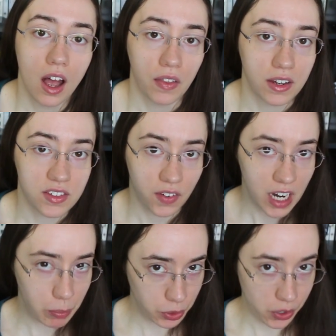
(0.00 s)
that is
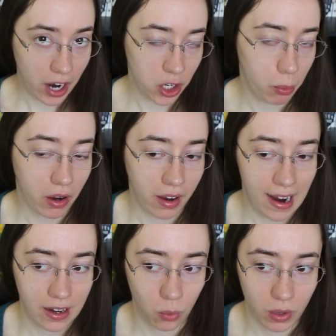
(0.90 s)
very
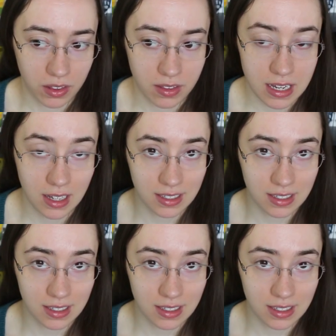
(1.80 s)
preoccupied with the